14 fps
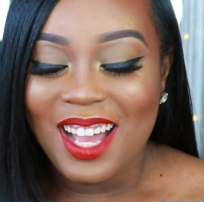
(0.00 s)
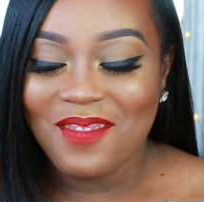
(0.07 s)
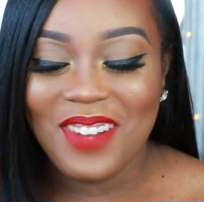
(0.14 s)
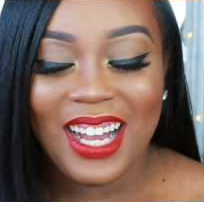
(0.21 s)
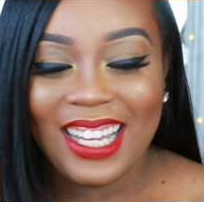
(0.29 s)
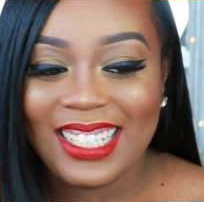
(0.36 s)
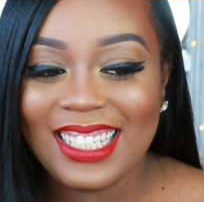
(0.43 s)

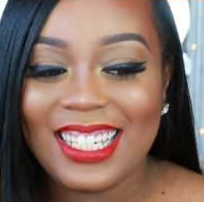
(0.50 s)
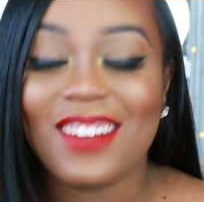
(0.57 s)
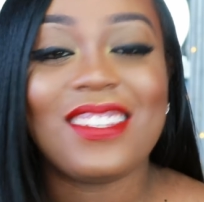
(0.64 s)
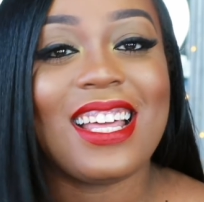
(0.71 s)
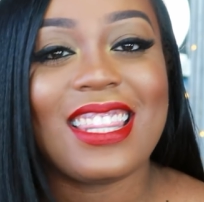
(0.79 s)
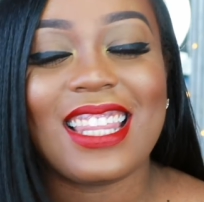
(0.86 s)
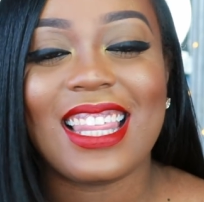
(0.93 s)
But, you know,
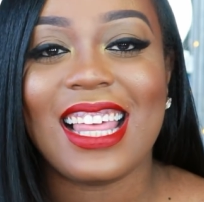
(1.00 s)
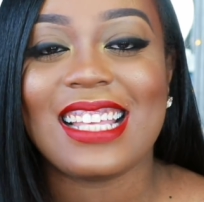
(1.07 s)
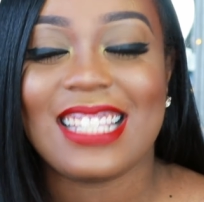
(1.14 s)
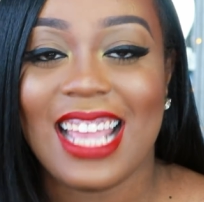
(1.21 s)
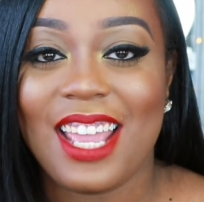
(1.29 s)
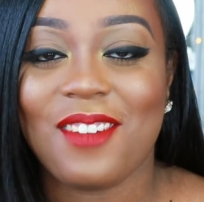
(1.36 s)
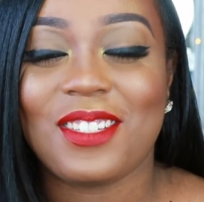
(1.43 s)

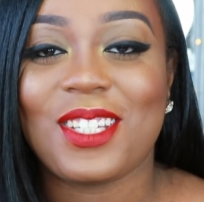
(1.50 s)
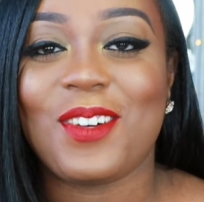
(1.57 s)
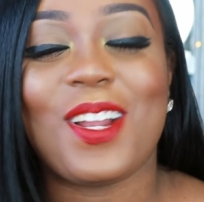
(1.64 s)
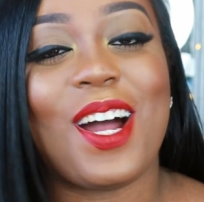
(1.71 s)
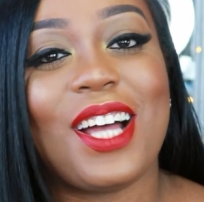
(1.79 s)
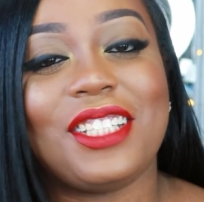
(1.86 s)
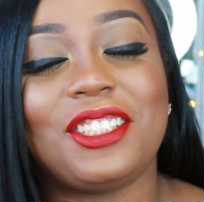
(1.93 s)
nonetheless, hey, what's
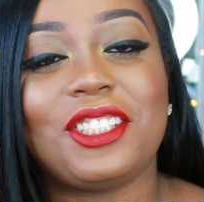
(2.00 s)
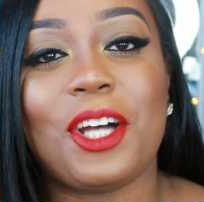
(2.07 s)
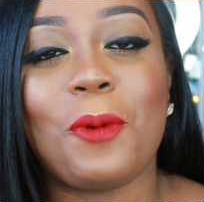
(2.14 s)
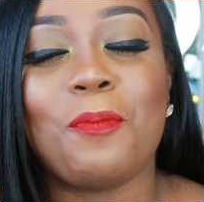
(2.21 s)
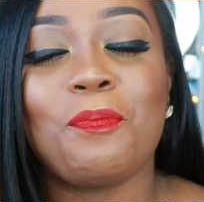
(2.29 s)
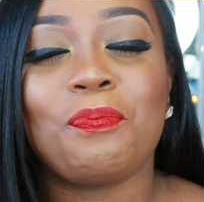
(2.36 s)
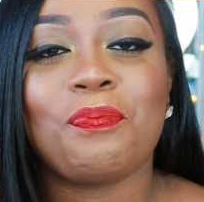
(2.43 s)
going on?
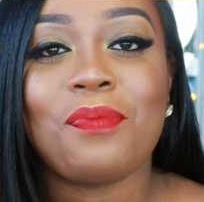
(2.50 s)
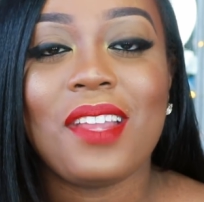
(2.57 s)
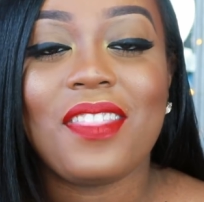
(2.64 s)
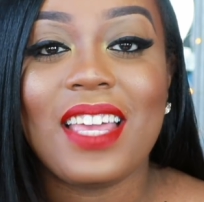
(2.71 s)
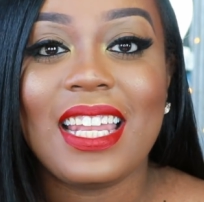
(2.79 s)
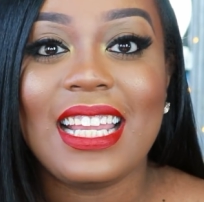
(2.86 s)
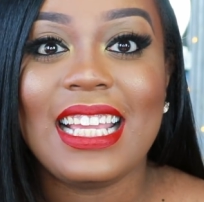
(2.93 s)
So
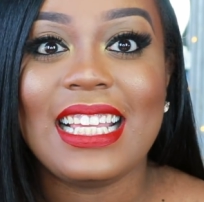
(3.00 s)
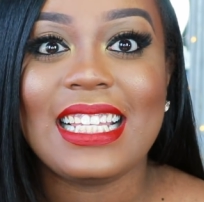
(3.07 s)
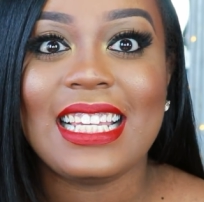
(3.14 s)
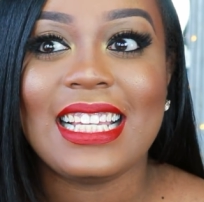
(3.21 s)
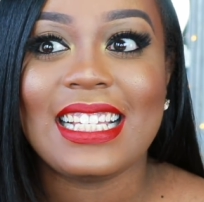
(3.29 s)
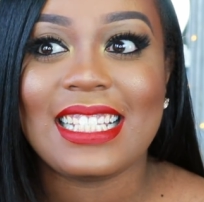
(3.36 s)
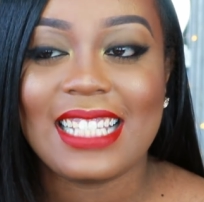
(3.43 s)
then
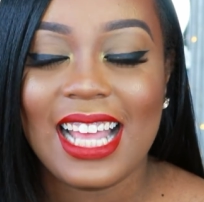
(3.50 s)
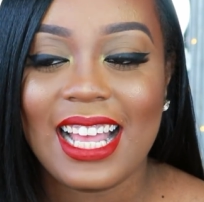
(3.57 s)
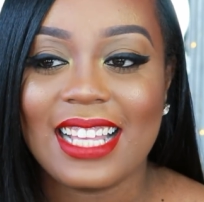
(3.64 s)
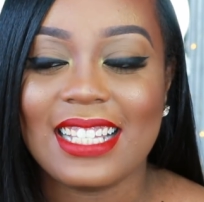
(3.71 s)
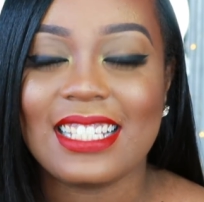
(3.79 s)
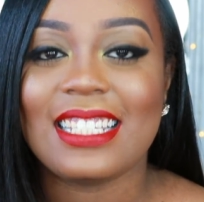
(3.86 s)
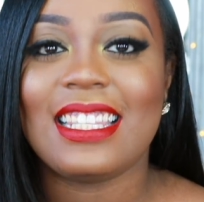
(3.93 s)
he
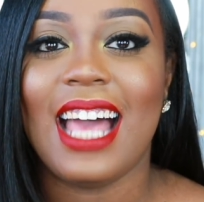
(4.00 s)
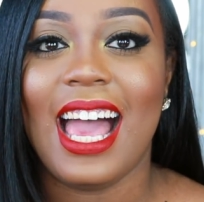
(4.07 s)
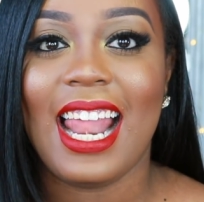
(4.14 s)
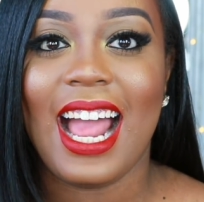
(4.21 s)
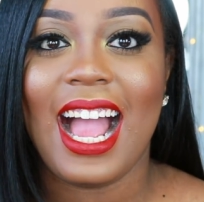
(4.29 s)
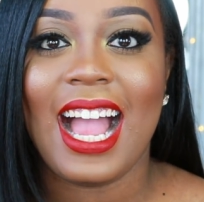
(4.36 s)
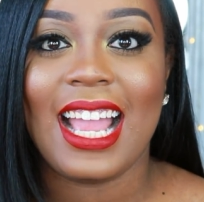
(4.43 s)
says
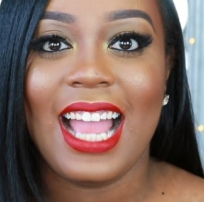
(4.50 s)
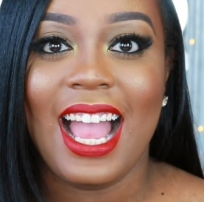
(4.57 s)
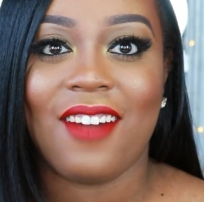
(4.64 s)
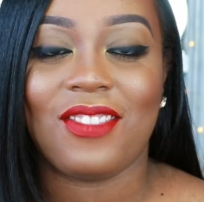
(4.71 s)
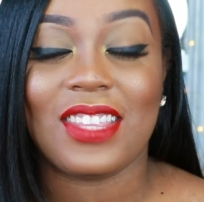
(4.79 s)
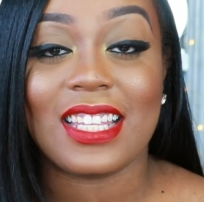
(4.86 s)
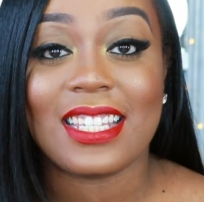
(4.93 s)
that I
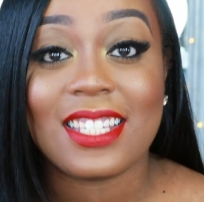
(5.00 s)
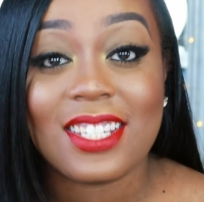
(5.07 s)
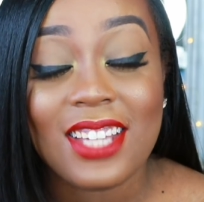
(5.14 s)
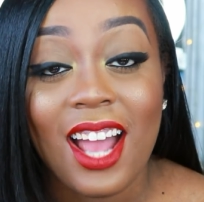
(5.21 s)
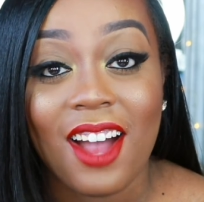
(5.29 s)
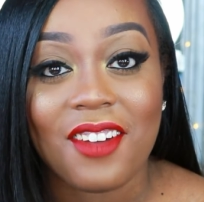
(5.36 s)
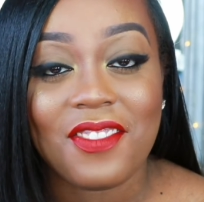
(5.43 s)
have this
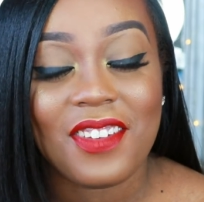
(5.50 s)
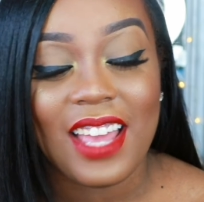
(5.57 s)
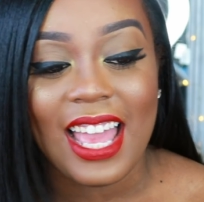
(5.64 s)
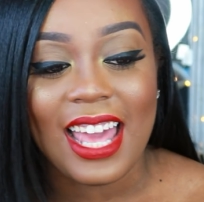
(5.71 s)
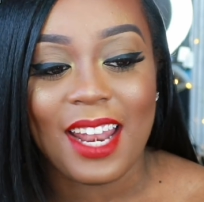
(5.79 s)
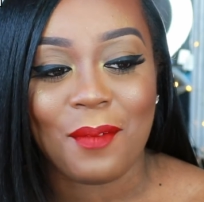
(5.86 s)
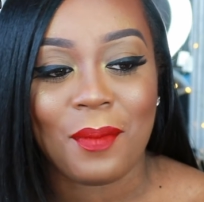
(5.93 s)
stuff,
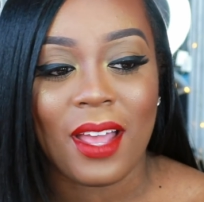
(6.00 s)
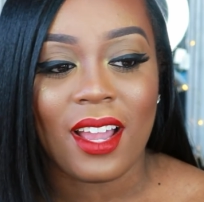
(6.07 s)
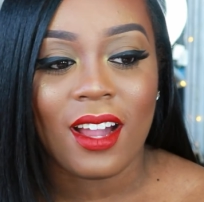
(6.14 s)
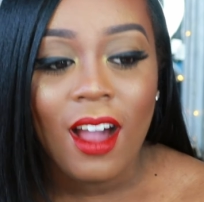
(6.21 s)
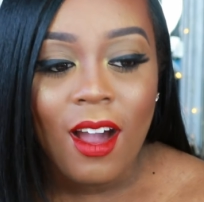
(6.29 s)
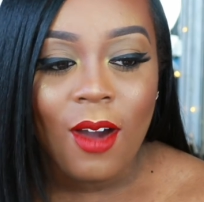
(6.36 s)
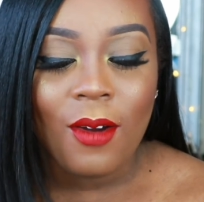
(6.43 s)
and I'm like,
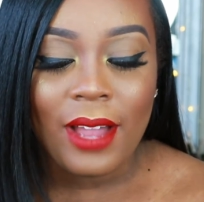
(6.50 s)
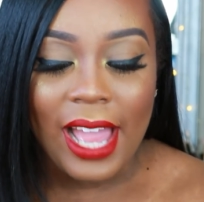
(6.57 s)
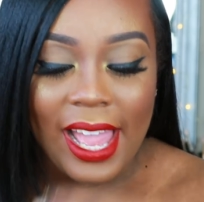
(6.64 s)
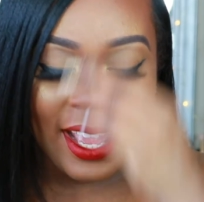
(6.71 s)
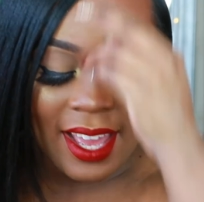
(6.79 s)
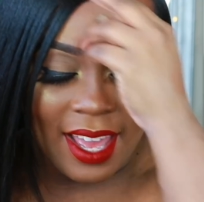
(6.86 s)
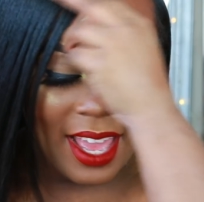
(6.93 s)
oh,
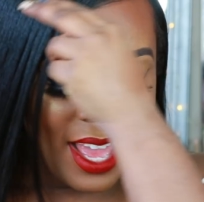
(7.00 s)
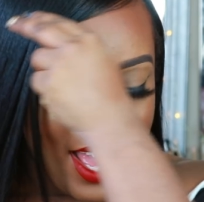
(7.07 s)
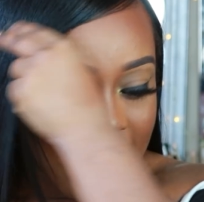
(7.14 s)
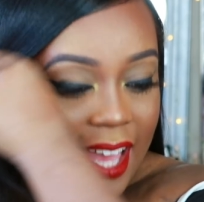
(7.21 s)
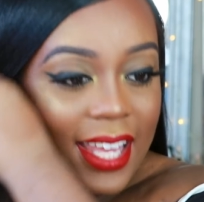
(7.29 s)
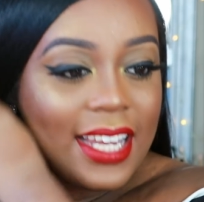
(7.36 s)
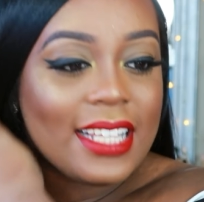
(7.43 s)
okay.
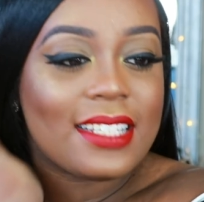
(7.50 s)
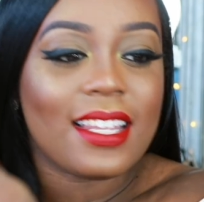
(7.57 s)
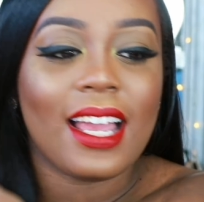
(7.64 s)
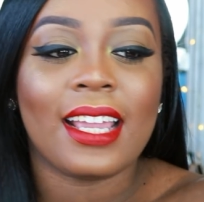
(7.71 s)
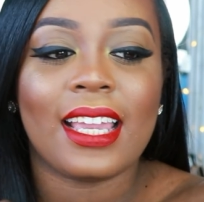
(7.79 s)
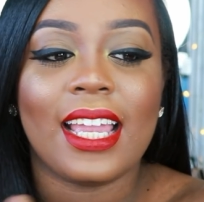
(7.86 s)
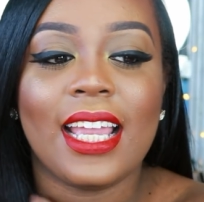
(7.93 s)
And he's
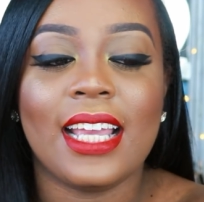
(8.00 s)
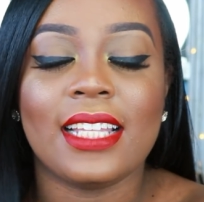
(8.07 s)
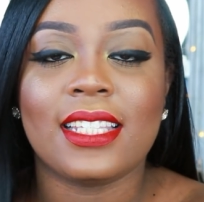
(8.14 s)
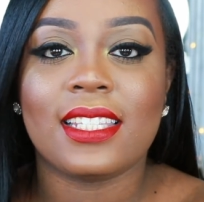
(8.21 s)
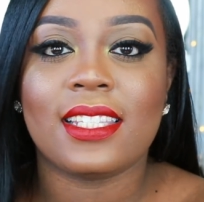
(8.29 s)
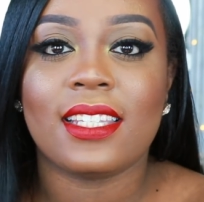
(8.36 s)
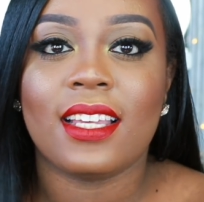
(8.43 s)
like,
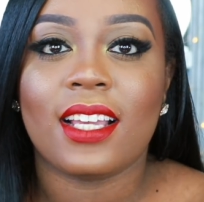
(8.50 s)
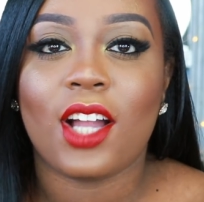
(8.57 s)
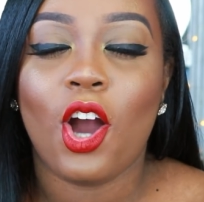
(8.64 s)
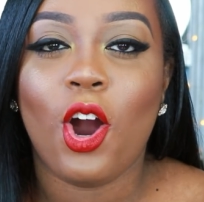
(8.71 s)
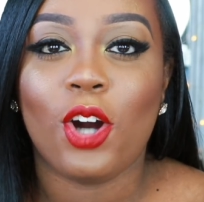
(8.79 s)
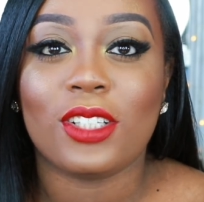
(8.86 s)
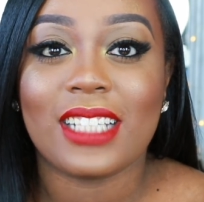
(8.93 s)
it's
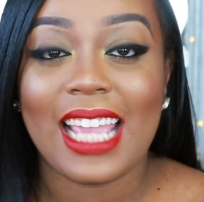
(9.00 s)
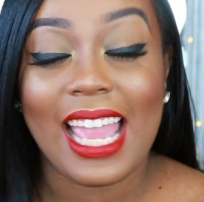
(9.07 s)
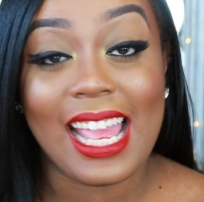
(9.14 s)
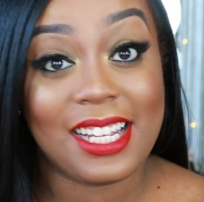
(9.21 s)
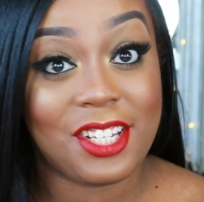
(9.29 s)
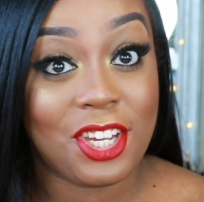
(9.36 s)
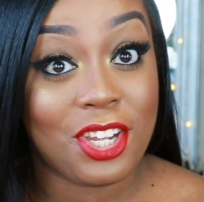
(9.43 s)
called
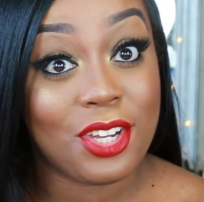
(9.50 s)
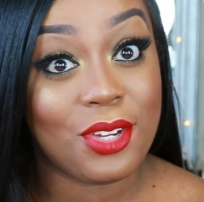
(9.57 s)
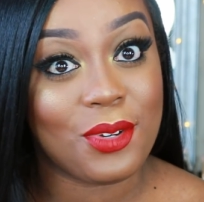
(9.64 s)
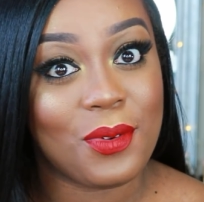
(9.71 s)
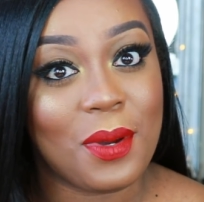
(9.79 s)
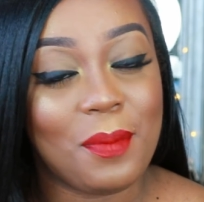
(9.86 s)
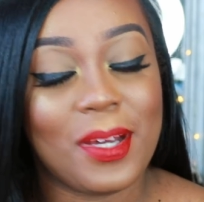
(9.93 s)

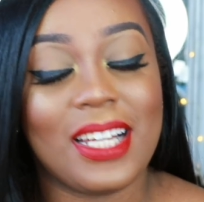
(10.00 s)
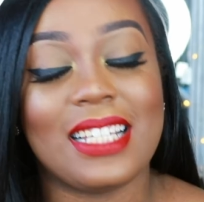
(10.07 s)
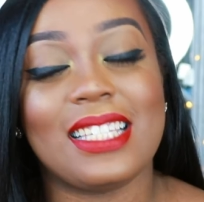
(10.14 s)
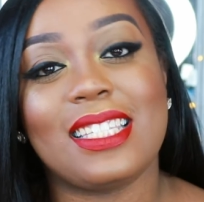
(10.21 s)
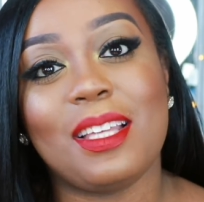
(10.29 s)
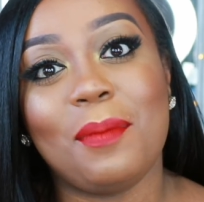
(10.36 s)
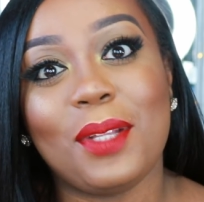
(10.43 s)
K2, but
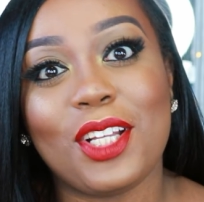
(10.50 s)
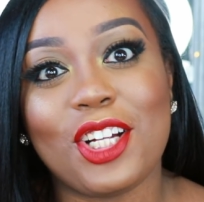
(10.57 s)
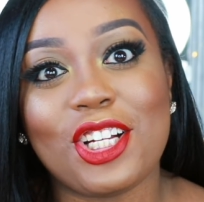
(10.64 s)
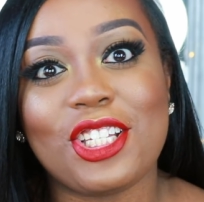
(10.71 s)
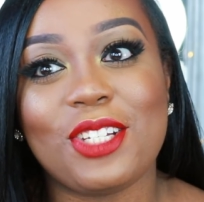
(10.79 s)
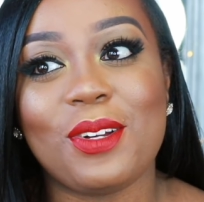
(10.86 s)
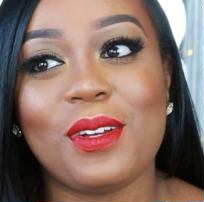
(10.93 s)
it's
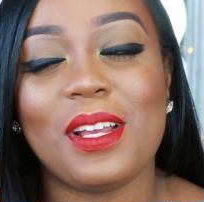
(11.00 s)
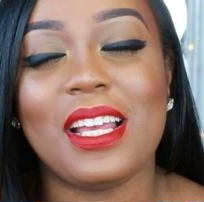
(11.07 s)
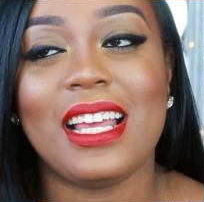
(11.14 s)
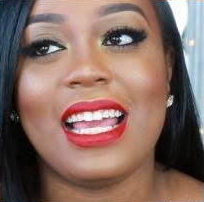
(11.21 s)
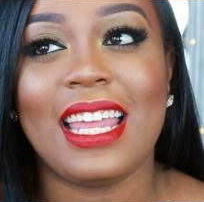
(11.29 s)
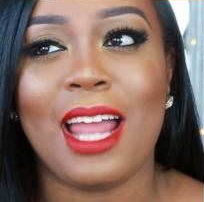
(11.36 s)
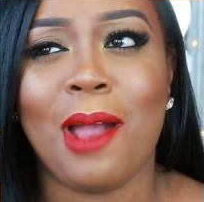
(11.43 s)
similar to,
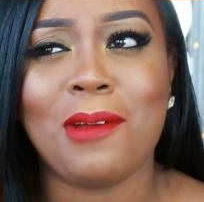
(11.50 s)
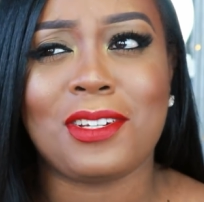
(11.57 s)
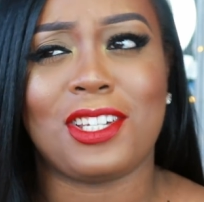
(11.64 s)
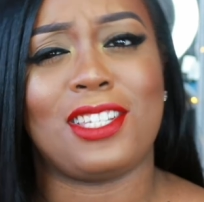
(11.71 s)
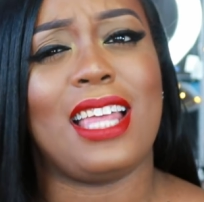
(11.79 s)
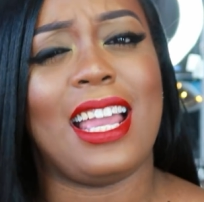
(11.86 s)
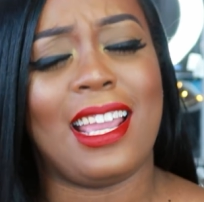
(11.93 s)
and I was
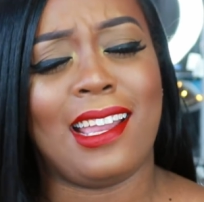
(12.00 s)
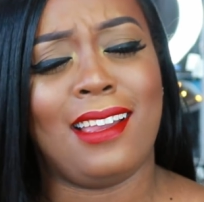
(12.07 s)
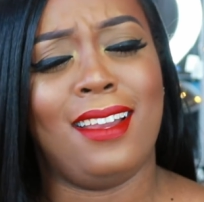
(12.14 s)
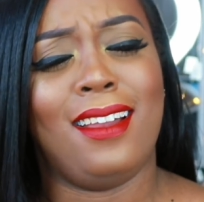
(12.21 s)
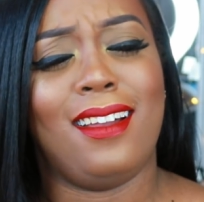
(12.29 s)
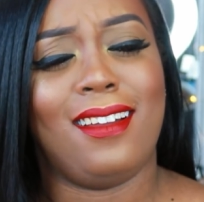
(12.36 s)
just like,